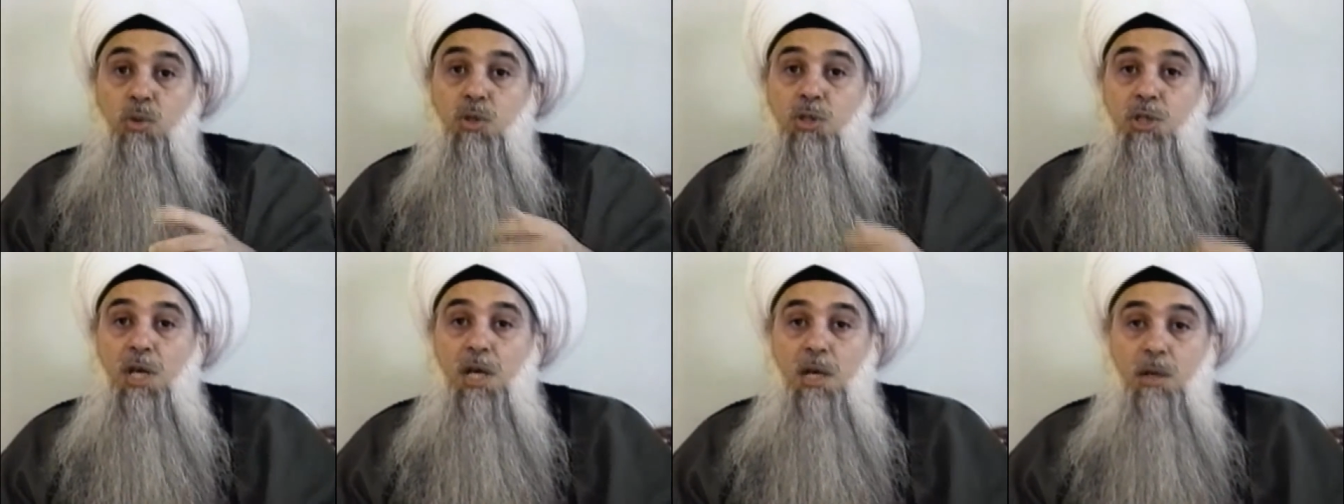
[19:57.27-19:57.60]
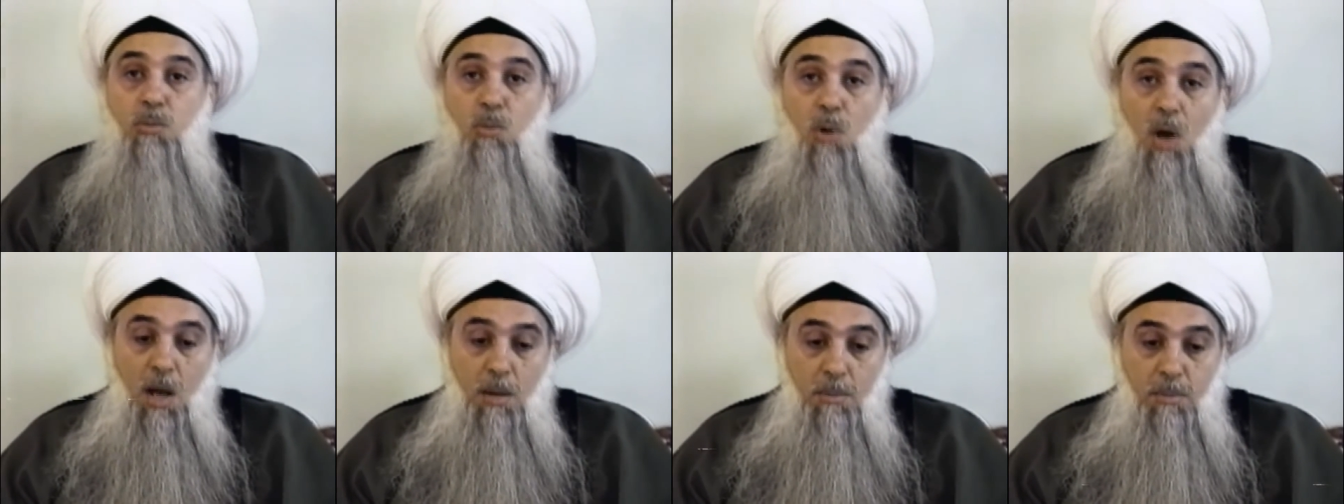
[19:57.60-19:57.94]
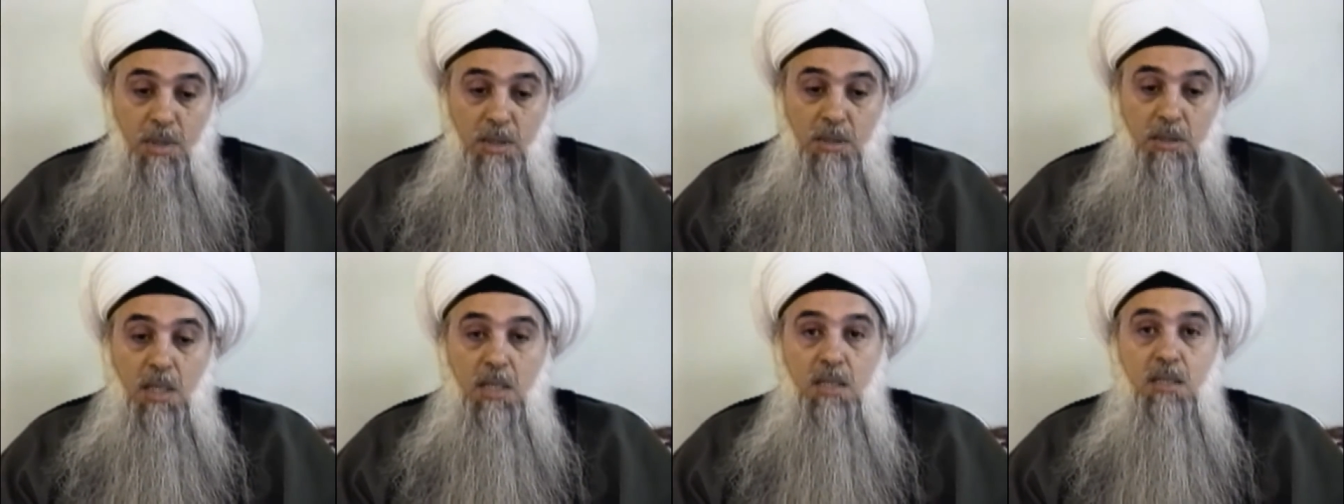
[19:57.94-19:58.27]
Sheikh
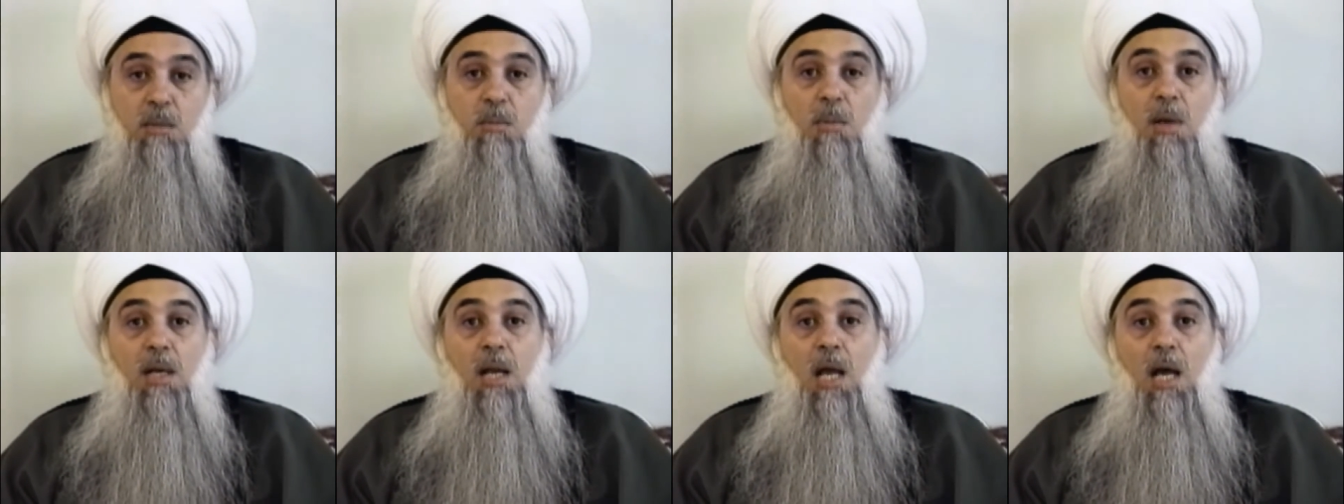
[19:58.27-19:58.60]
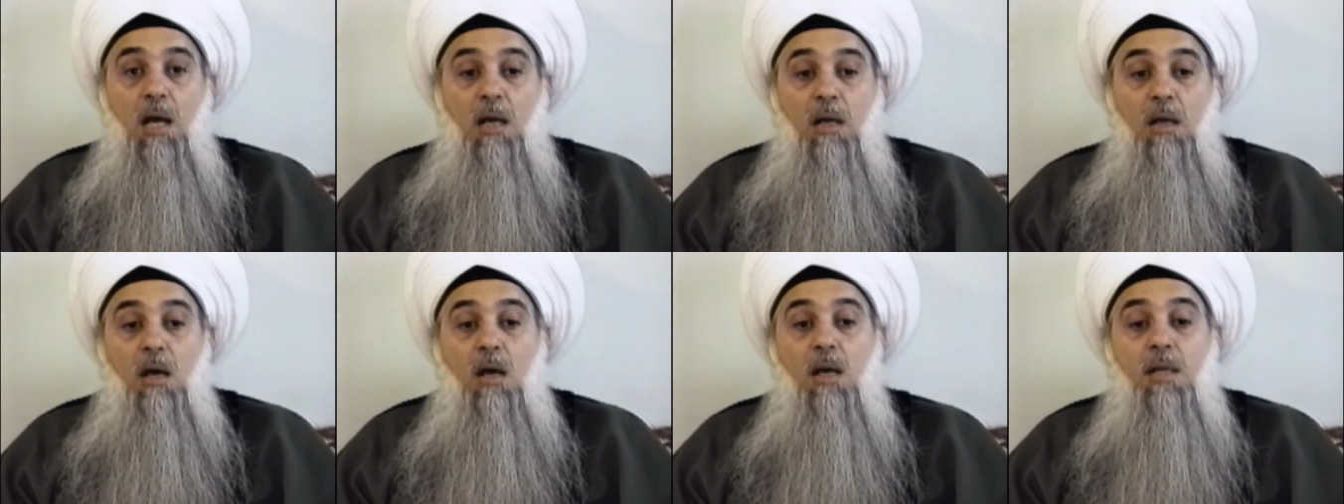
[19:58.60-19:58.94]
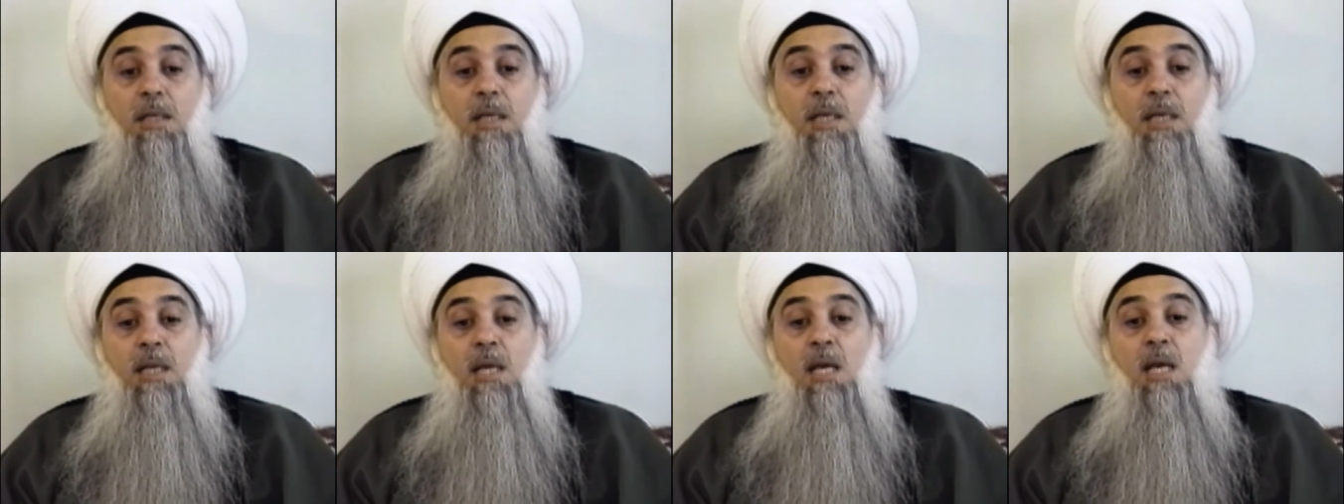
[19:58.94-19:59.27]
Muhammad Nazim
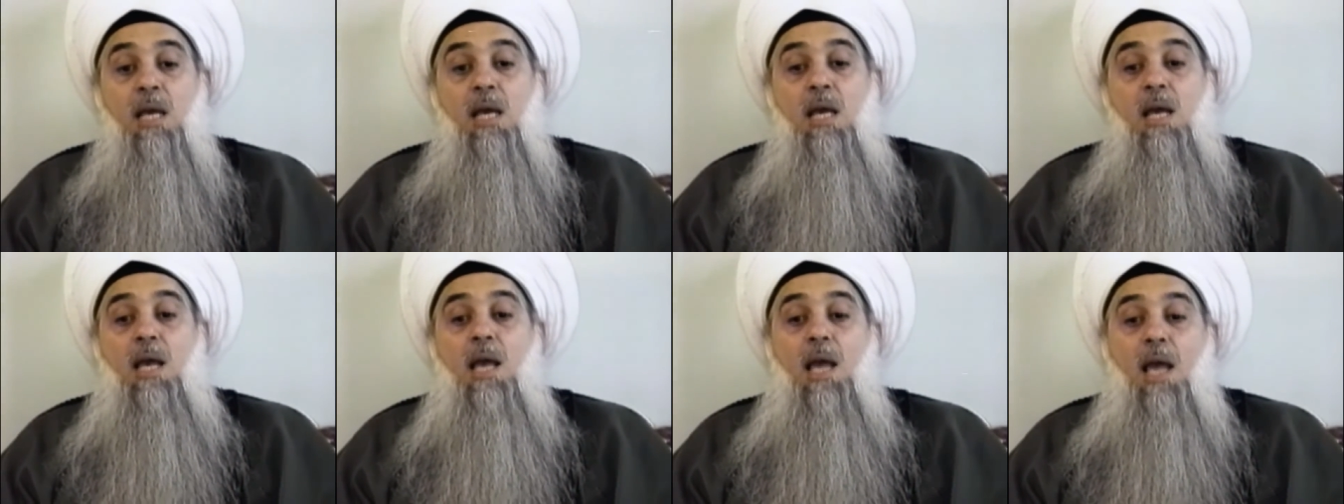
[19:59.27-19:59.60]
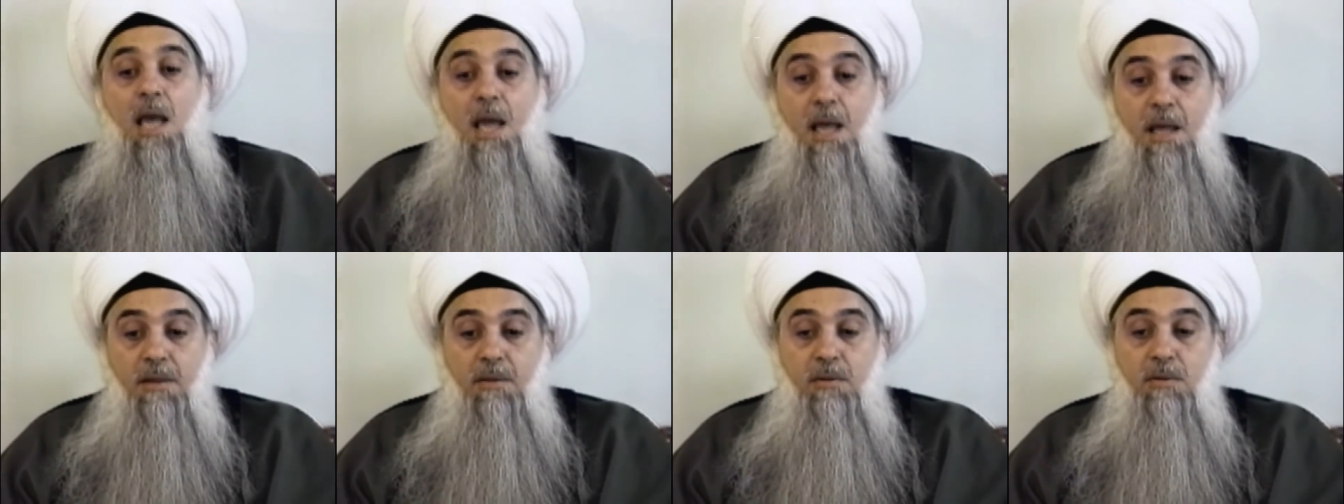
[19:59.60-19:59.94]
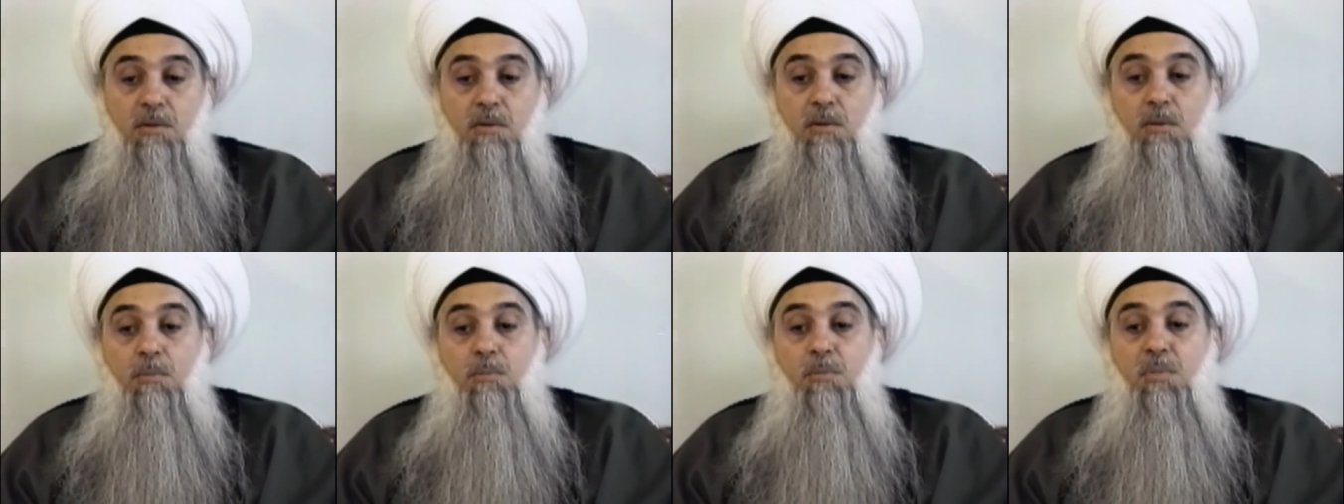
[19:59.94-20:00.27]
al-Haqqani and
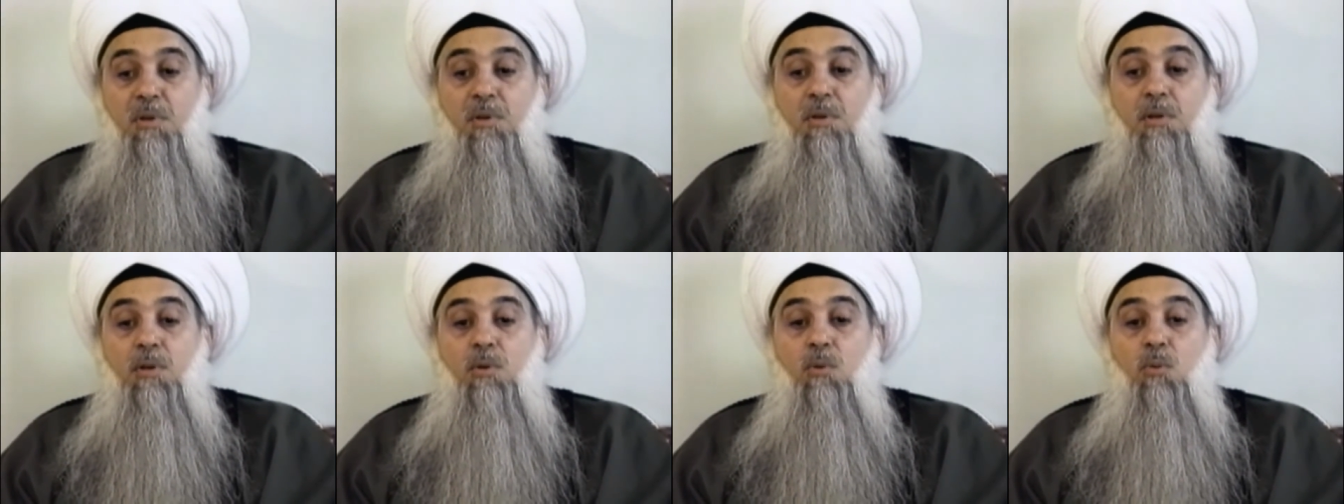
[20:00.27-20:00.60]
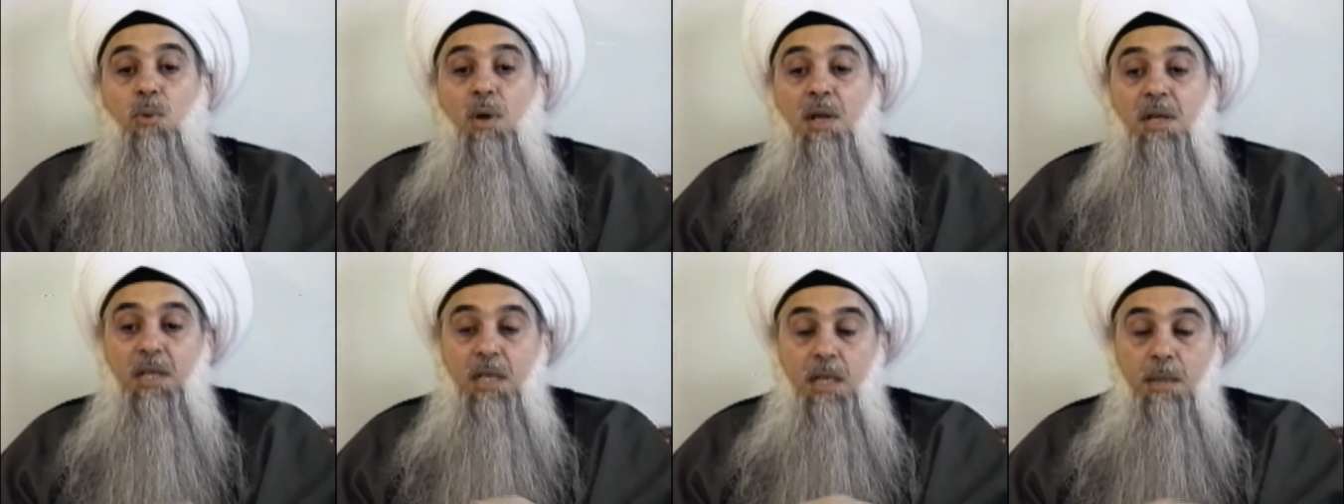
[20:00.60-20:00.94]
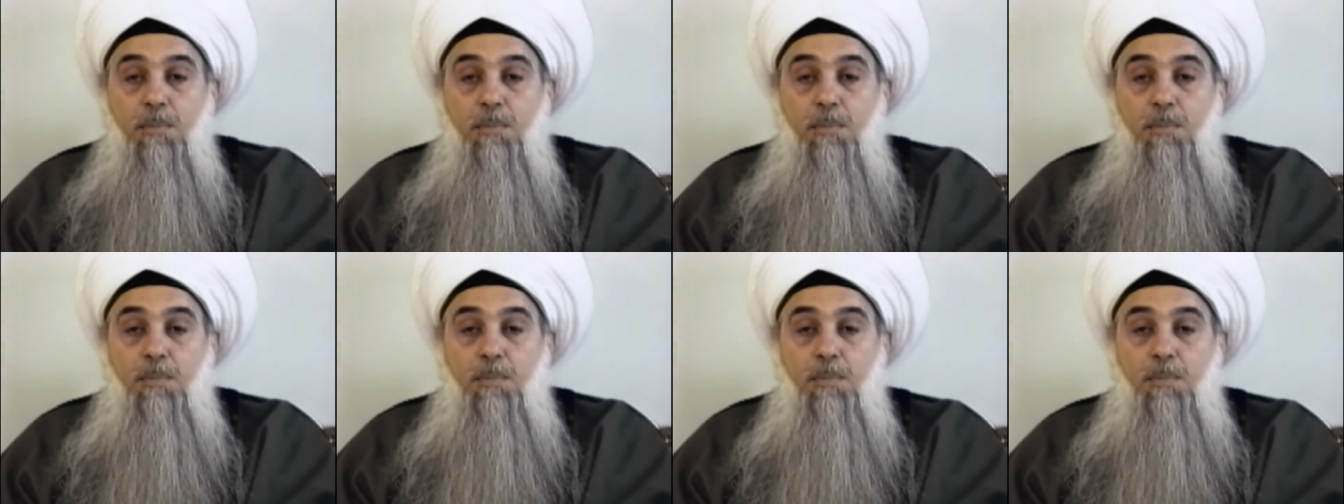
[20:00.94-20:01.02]
when he